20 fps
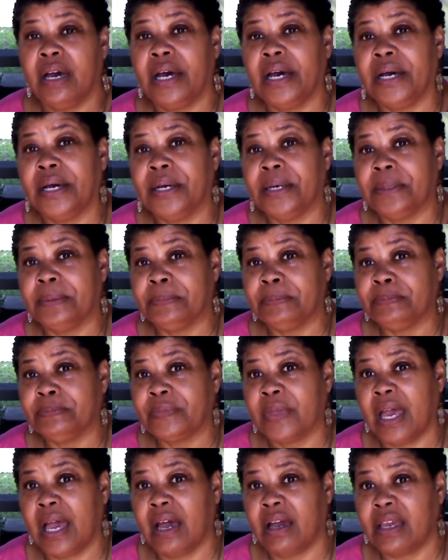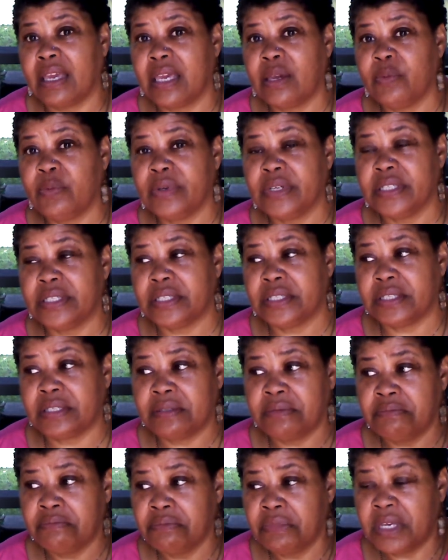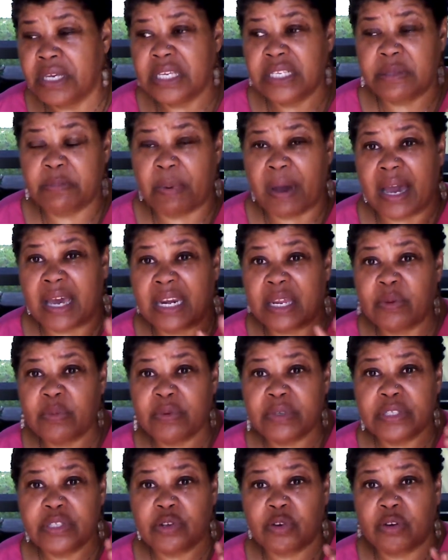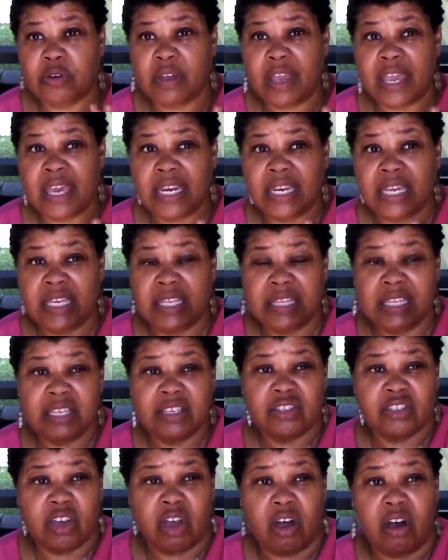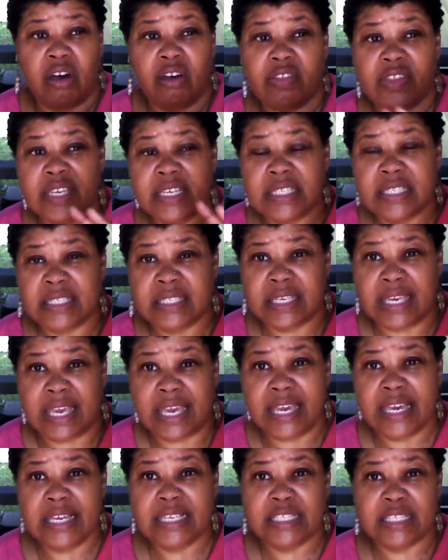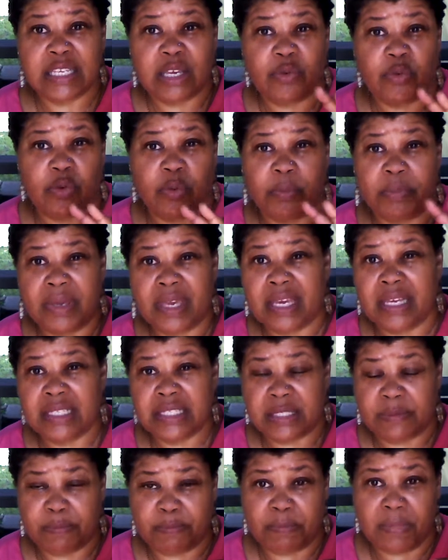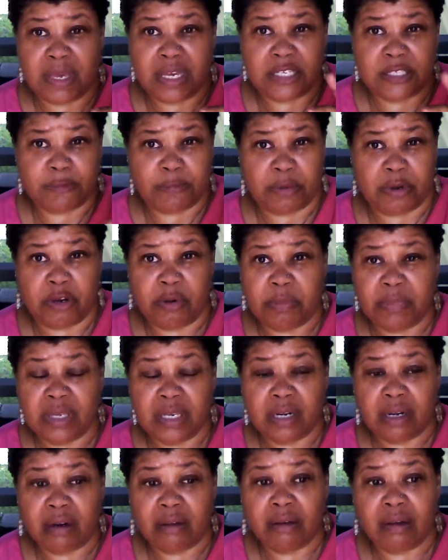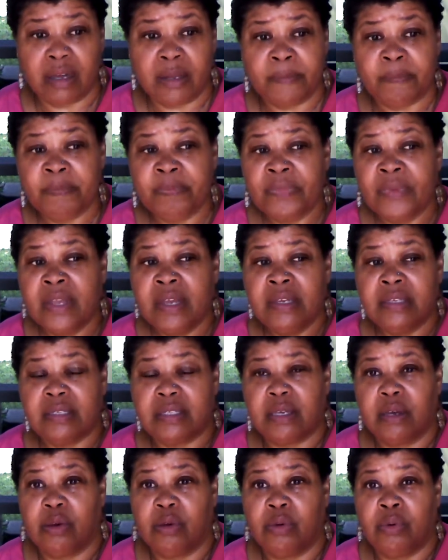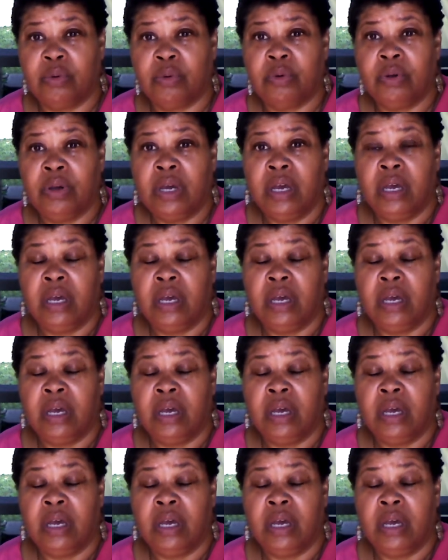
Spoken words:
how his body was created, and these are all these kids that were being experimented on. So